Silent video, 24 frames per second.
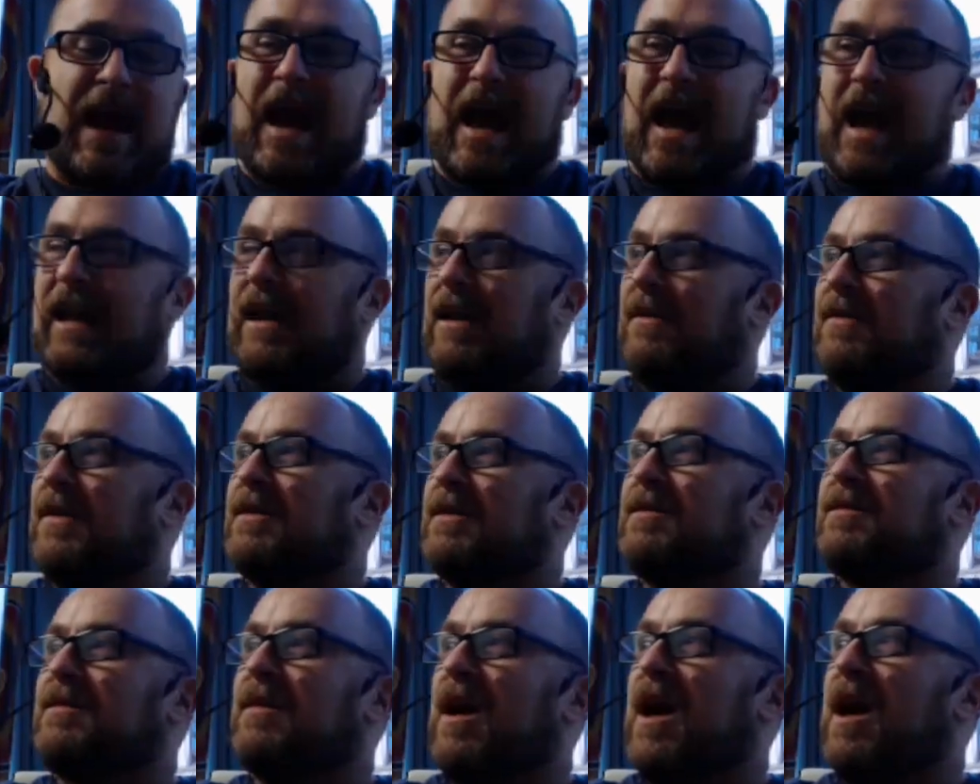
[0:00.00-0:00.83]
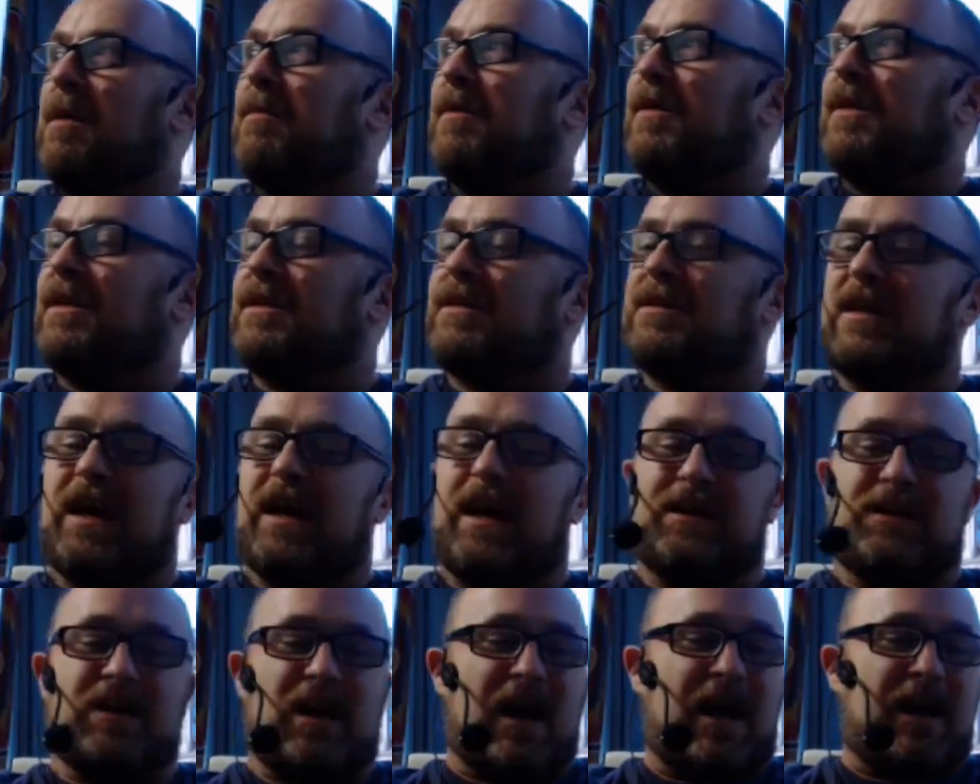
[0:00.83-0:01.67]
And in this time, in this
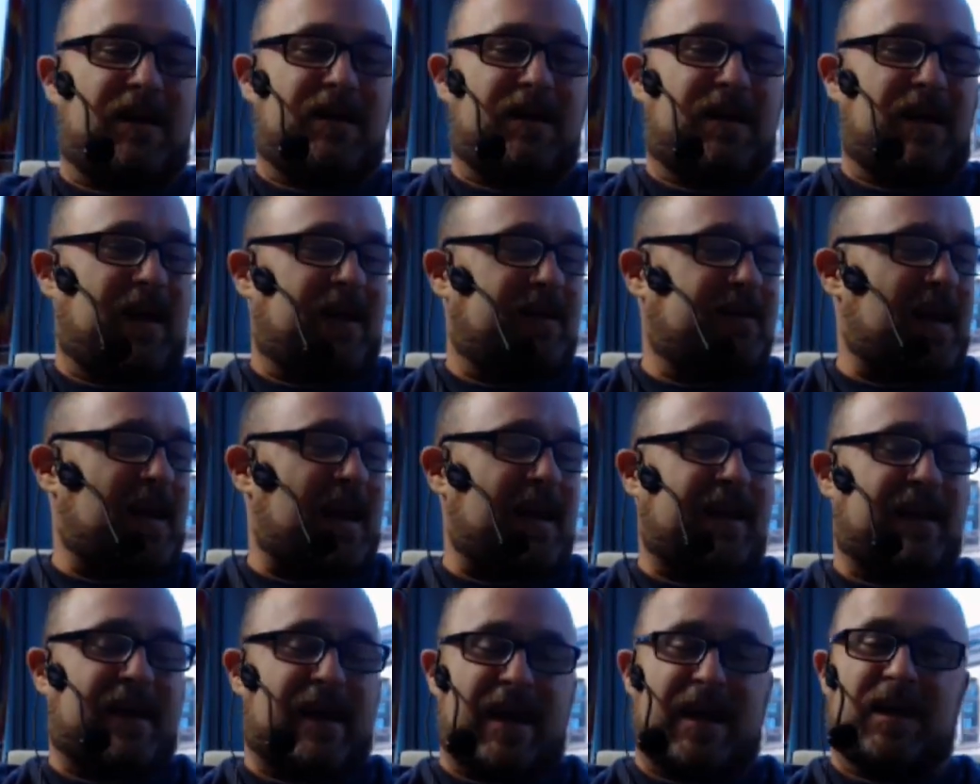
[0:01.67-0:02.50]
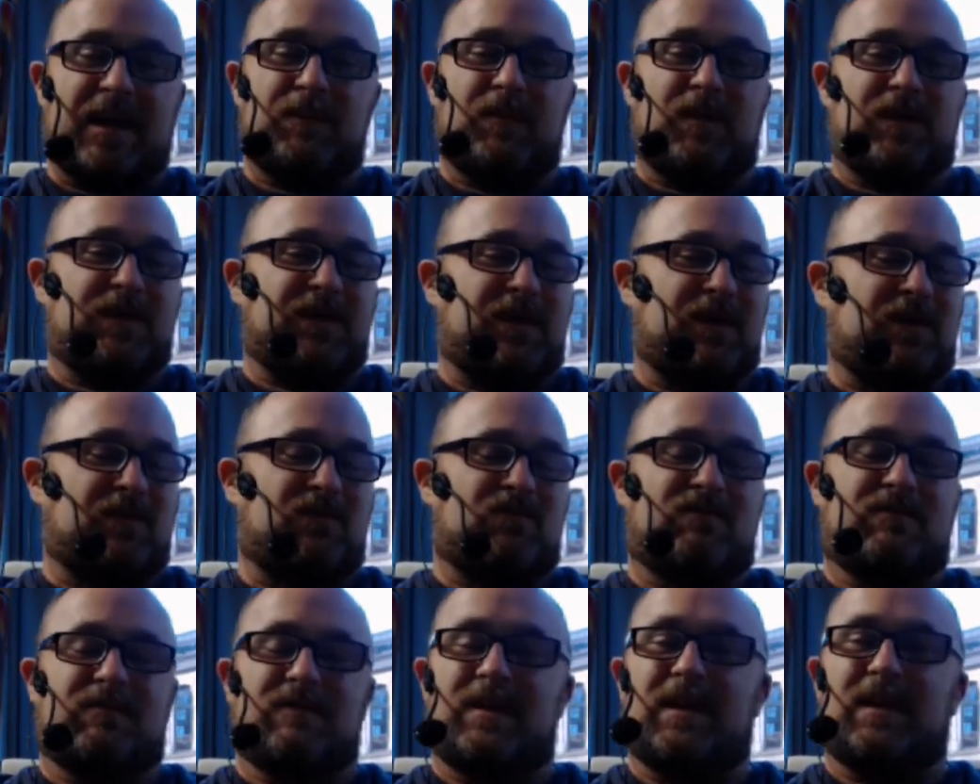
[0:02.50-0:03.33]
age, I think that cannabis is
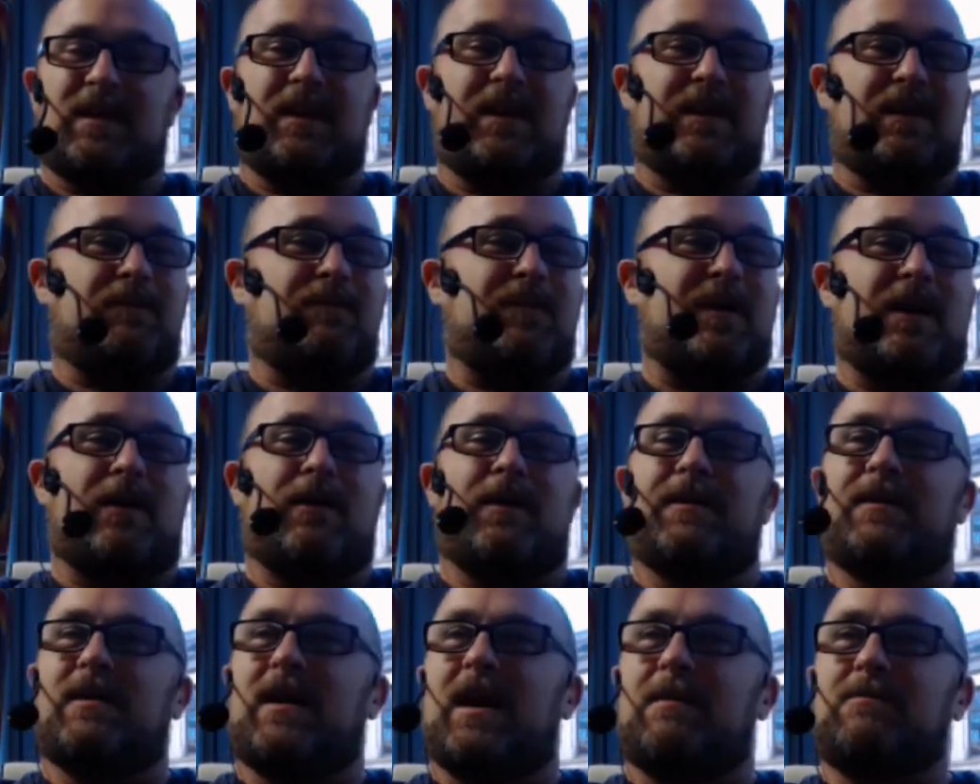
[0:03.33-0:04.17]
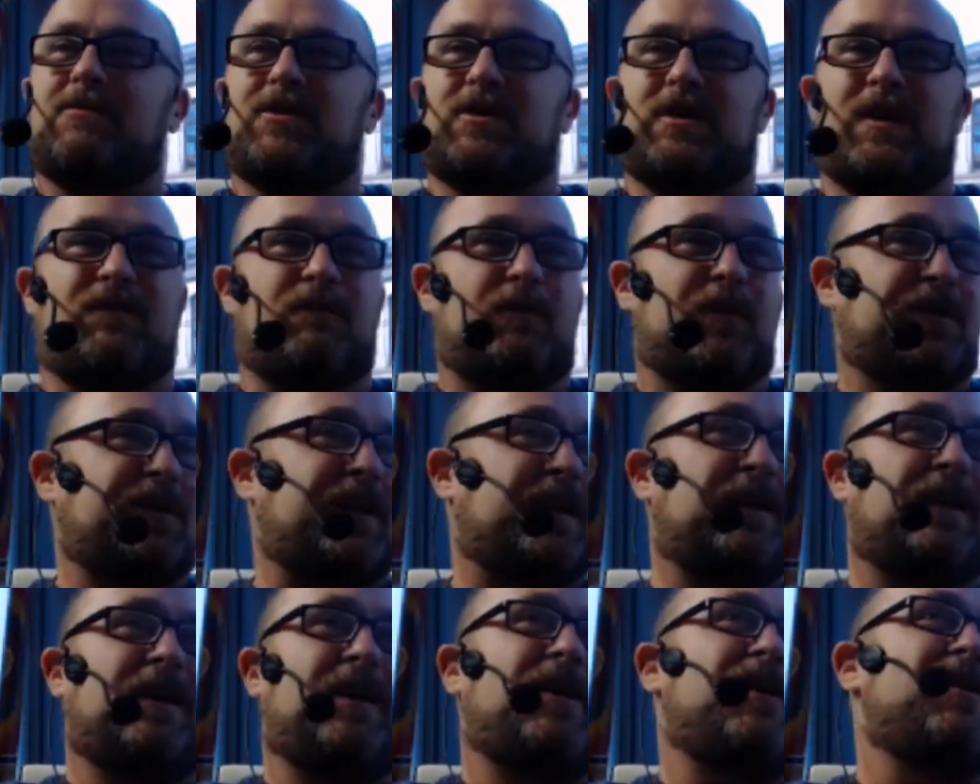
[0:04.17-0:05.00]
really the paradigm shift,
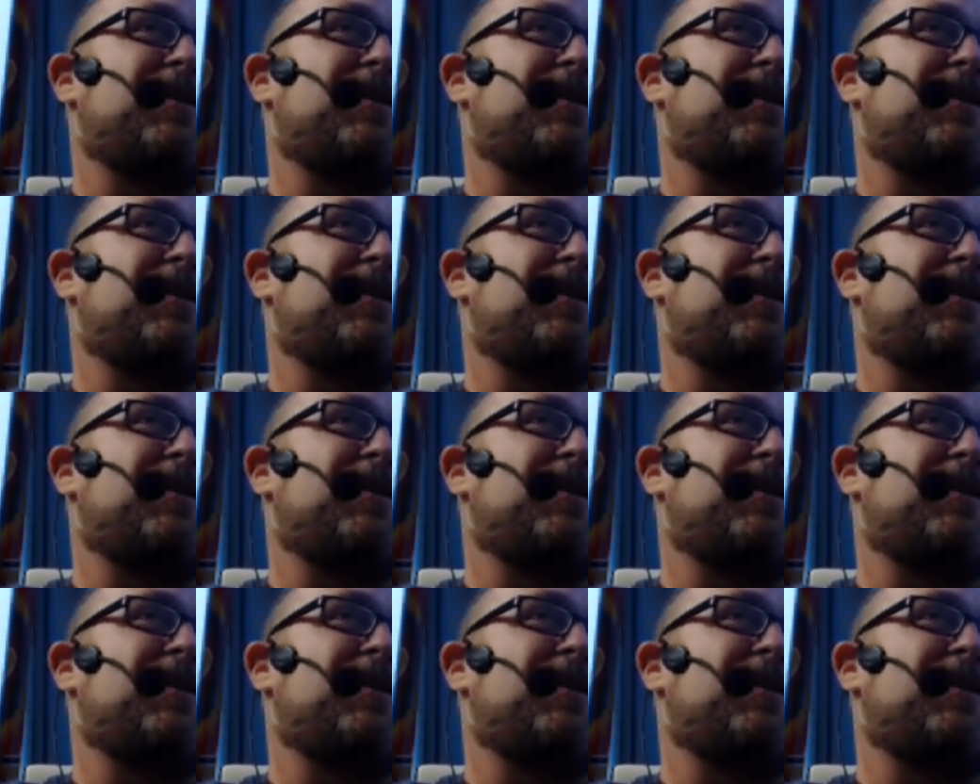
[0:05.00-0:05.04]
particularly